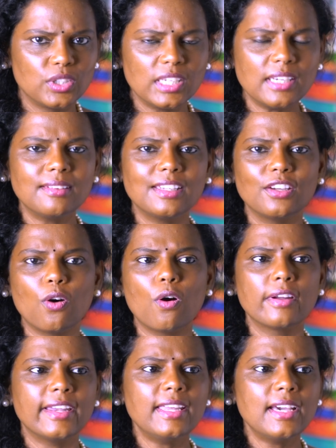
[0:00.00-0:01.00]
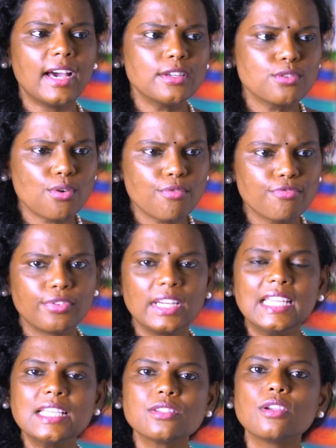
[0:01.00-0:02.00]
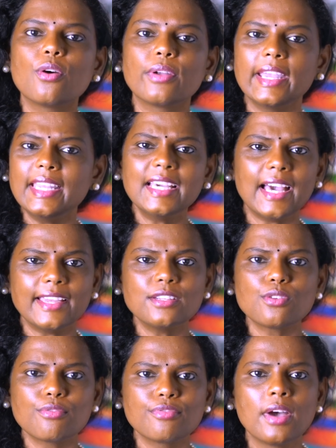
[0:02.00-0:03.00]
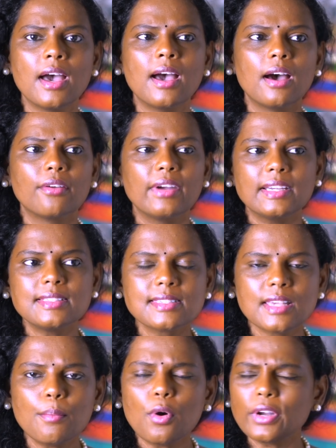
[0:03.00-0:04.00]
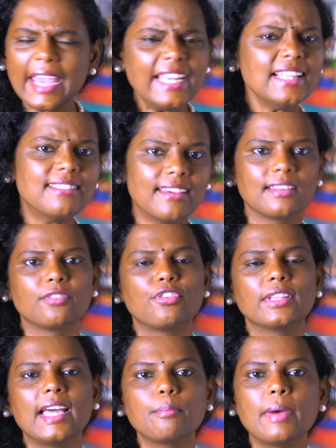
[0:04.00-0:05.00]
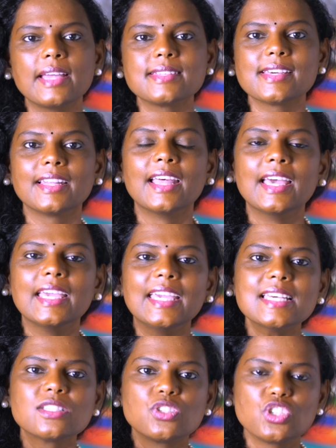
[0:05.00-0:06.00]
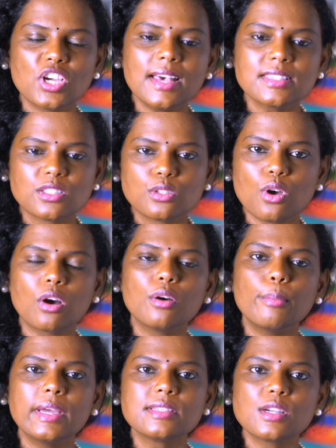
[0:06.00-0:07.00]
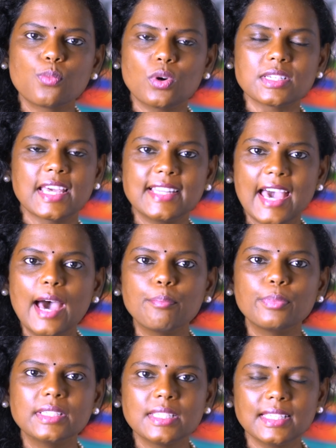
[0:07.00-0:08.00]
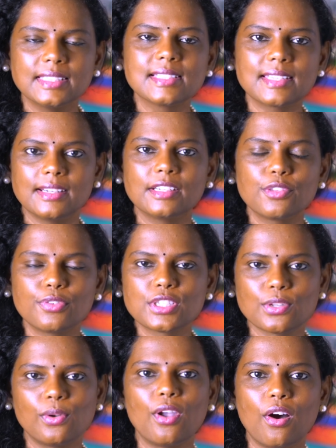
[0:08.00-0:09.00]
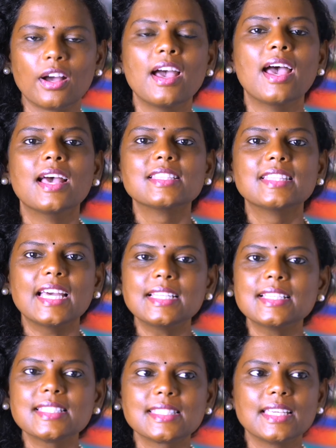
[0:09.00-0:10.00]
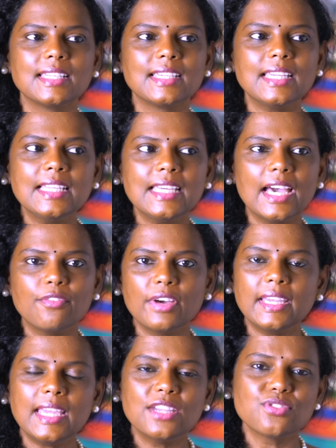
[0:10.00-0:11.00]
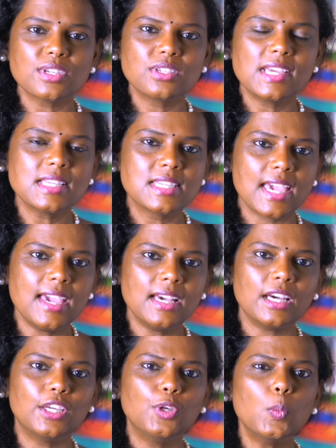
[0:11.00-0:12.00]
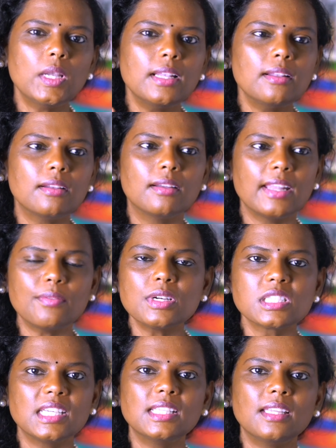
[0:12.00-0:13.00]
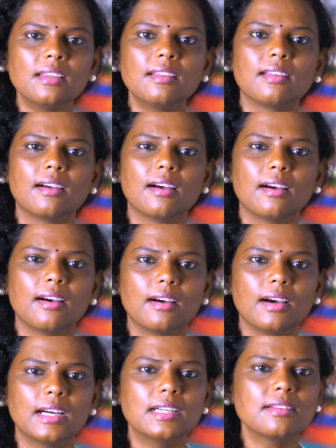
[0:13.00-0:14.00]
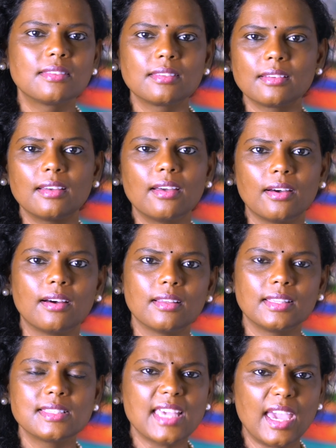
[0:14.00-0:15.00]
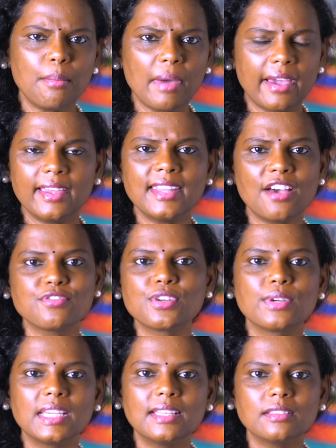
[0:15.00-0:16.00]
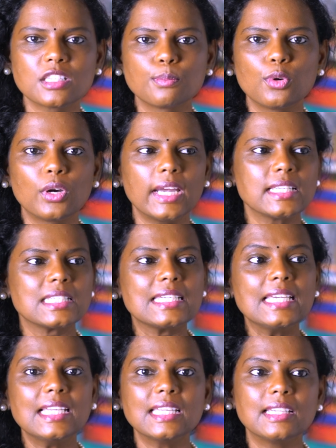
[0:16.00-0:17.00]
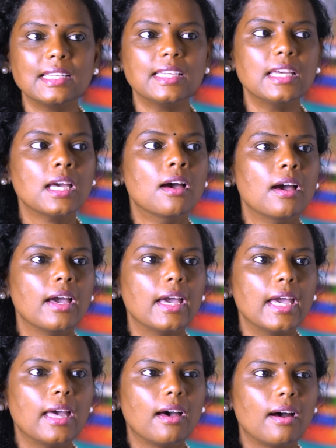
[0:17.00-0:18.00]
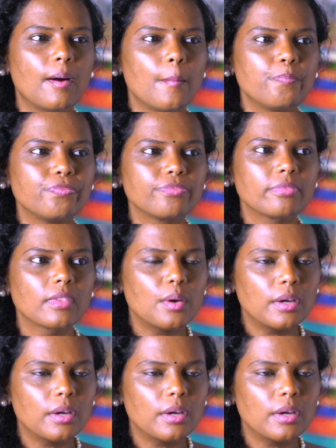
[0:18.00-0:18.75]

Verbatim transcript: theory or any kind of religion or any kind of racism, or anything for that matter. He has just documented what had happened in this earth for so long. That is really a very interesting take. You will never see the uh, earth uh, the same again after reading this book. It's really, really um,